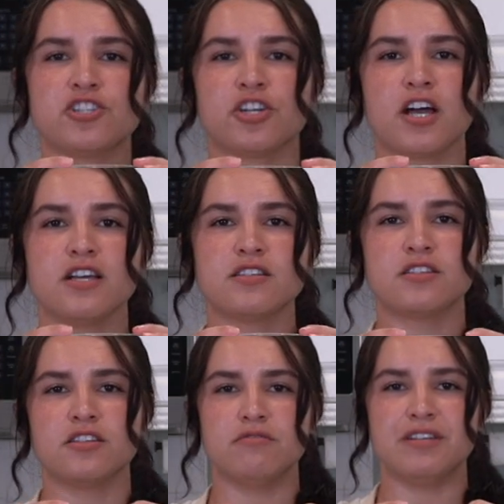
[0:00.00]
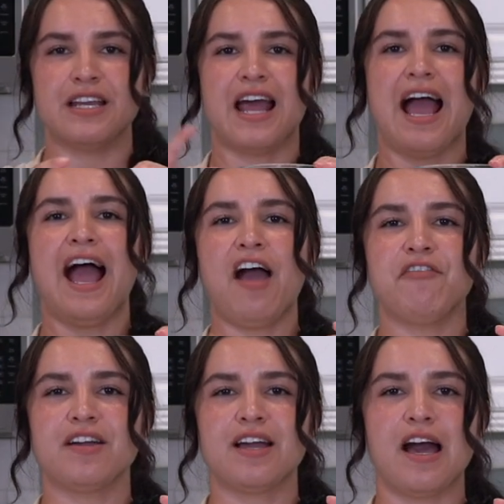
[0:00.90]
sugars, you need
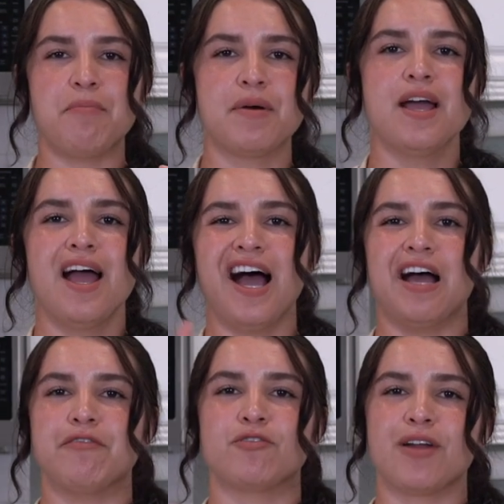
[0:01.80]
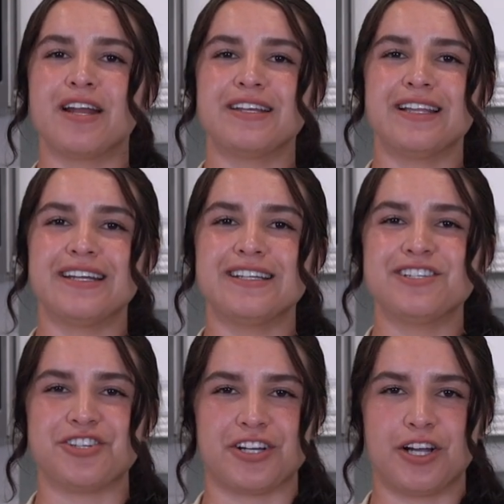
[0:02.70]
half a cup of granulated
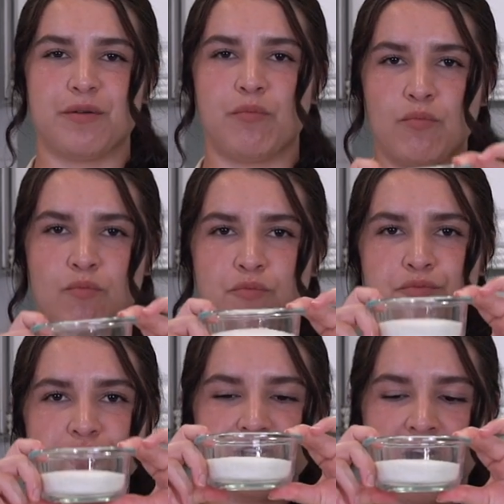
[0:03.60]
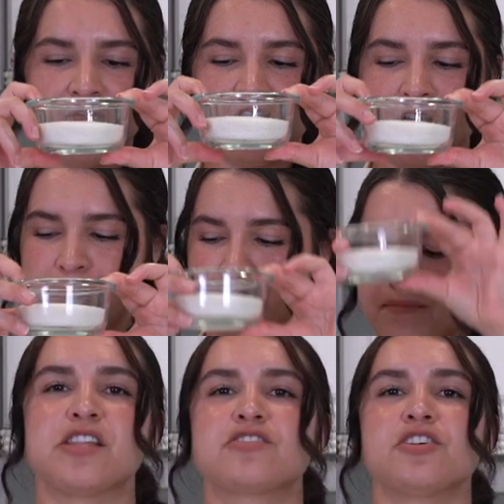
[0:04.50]
sugar. Just a half a cup,
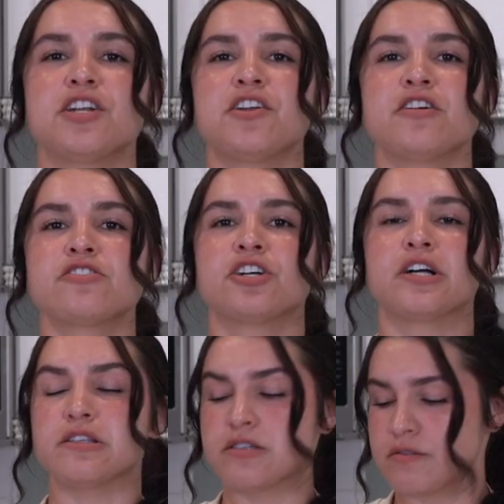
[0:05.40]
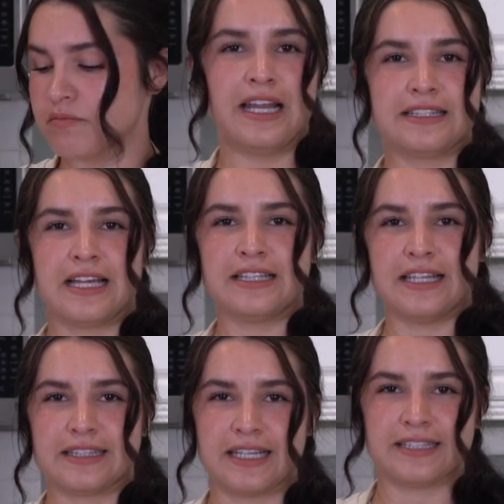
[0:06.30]
that's good on our sugars. La ta
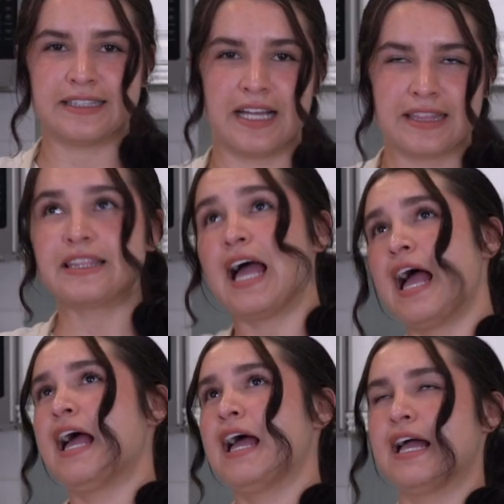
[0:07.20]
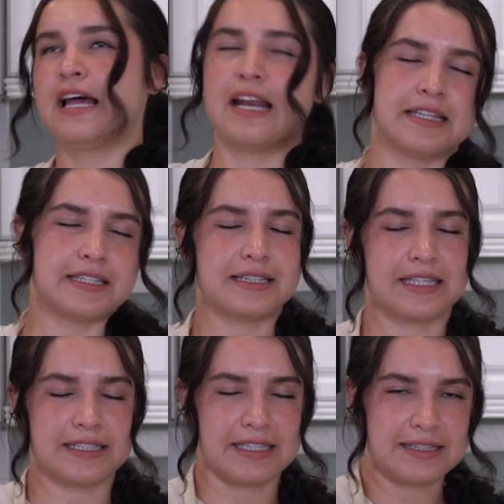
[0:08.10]
ta ta ta ta, la ta
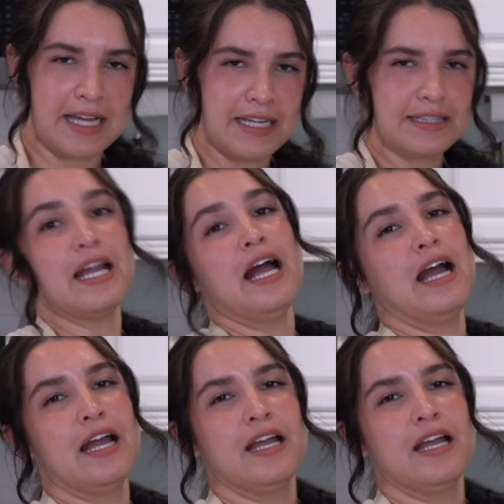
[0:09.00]
ta ta ta ta.